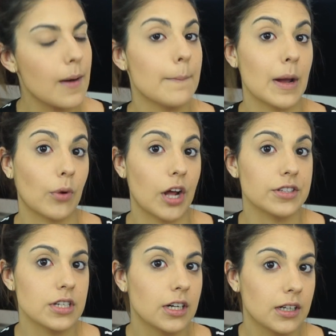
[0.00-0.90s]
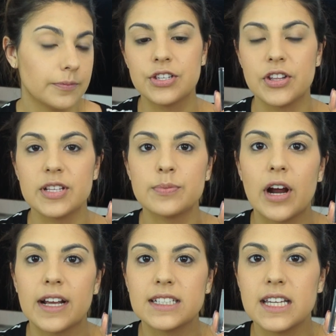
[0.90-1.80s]
my bronzer. So this
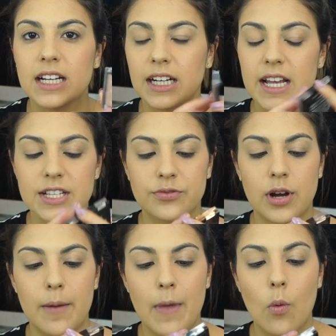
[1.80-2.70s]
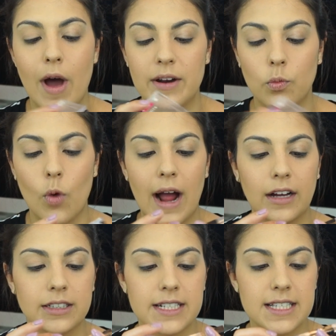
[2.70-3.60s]
product here is from Wet n
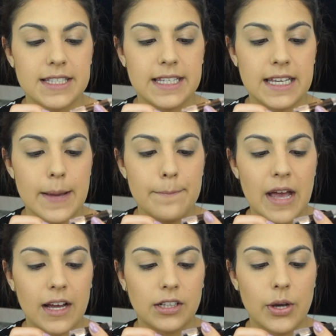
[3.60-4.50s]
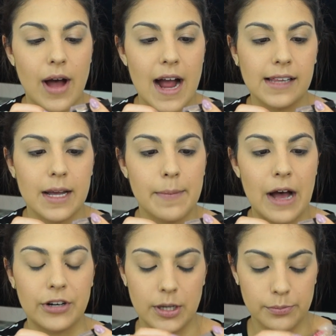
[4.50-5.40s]
Wild. This is the Mega Glow Highlight
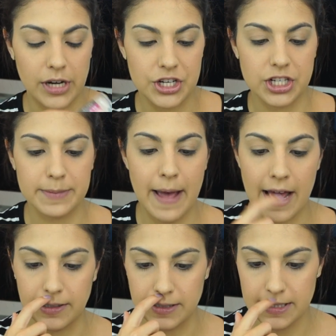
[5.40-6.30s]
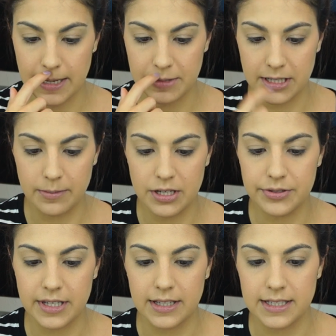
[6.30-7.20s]
Powder in Precious Petals. I'm just going to be
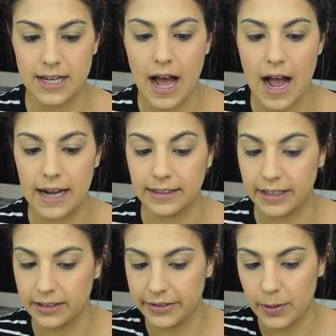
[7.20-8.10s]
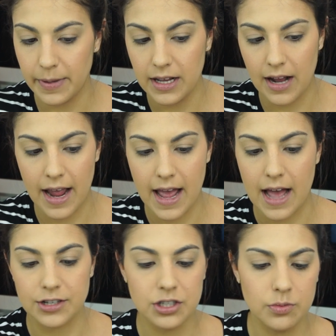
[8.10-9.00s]
using this to highlight a little bit. I
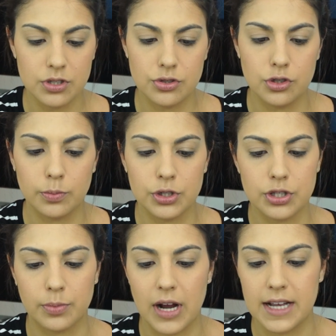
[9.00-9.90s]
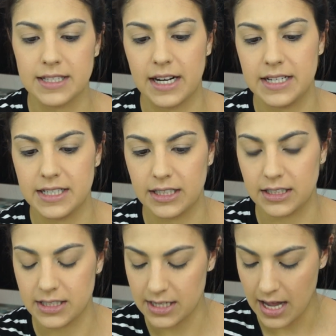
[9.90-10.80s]
actually was super surprised that I
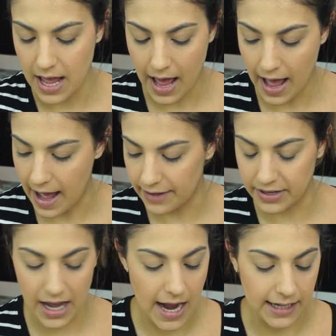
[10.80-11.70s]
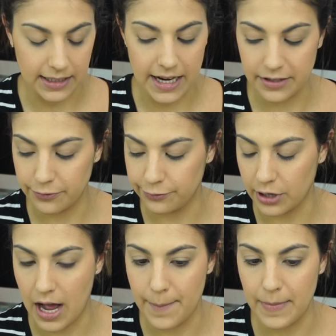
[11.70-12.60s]
didn't have a highlight
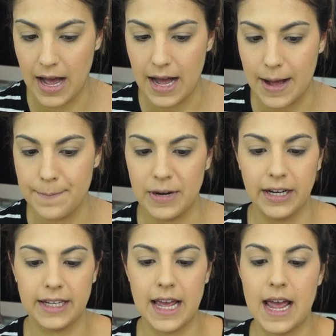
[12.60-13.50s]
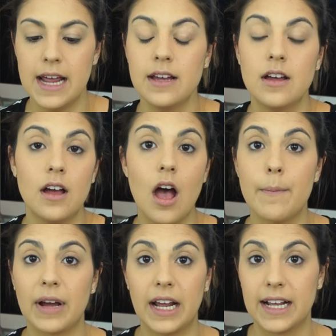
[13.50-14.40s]
from uh, Mary Kay,
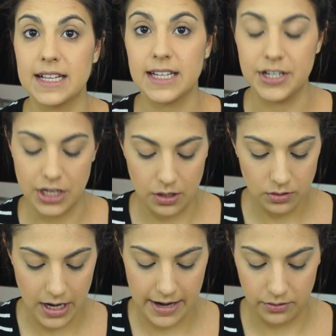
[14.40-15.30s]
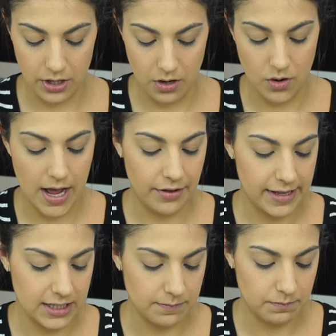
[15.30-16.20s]
but I guess I don't. I don't know how
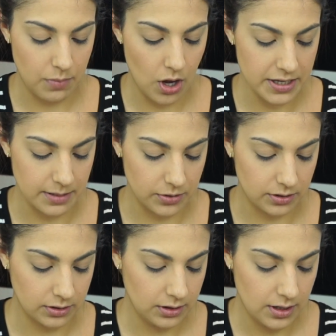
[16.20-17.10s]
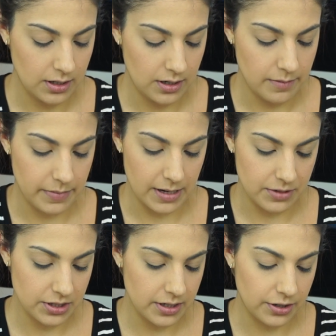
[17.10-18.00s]
that's possible, but I'm
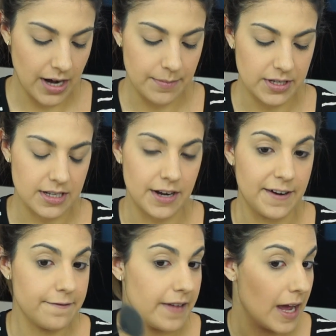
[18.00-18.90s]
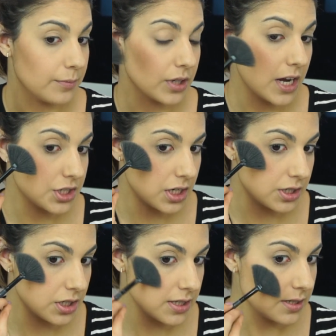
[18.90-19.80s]
just going to grab this on a fan brush
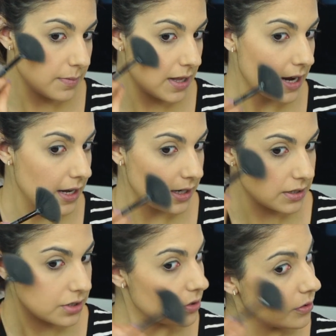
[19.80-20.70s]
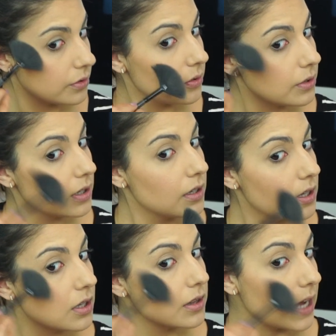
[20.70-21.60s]
and just apply it to
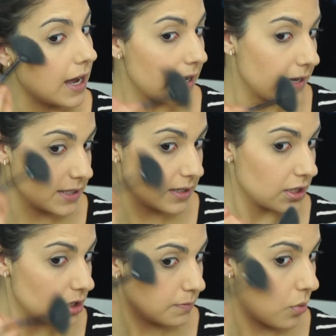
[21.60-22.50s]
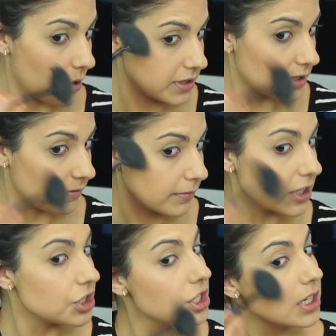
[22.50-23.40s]
the highest points of
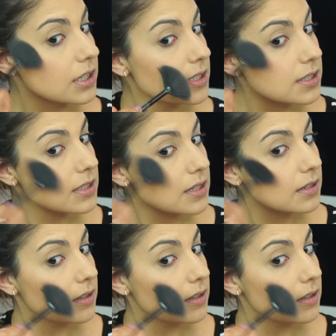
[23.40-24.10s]
my cheeks.